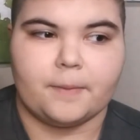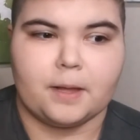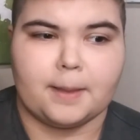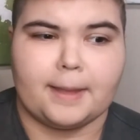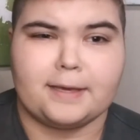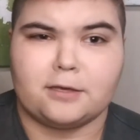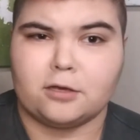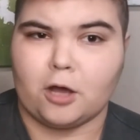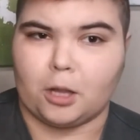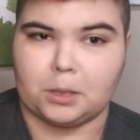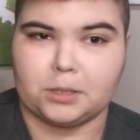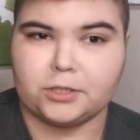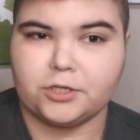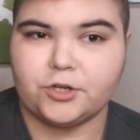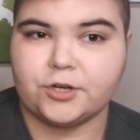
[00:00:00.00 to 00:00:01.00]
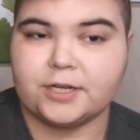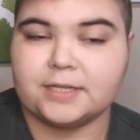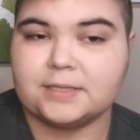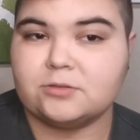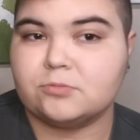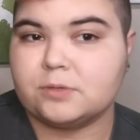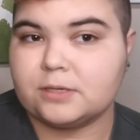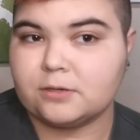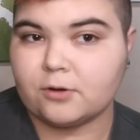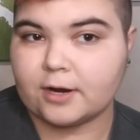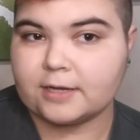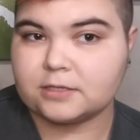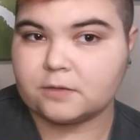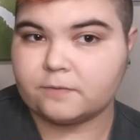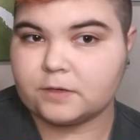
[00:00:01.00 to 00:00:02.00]
like colored greens, would be
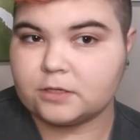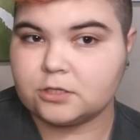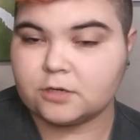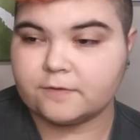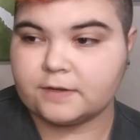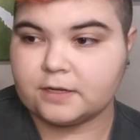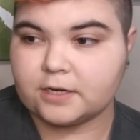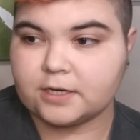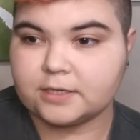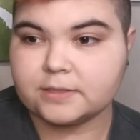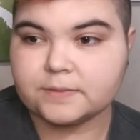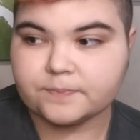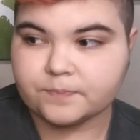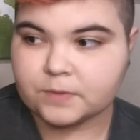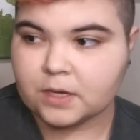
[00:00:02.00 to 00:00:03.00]
great to feed your feeders.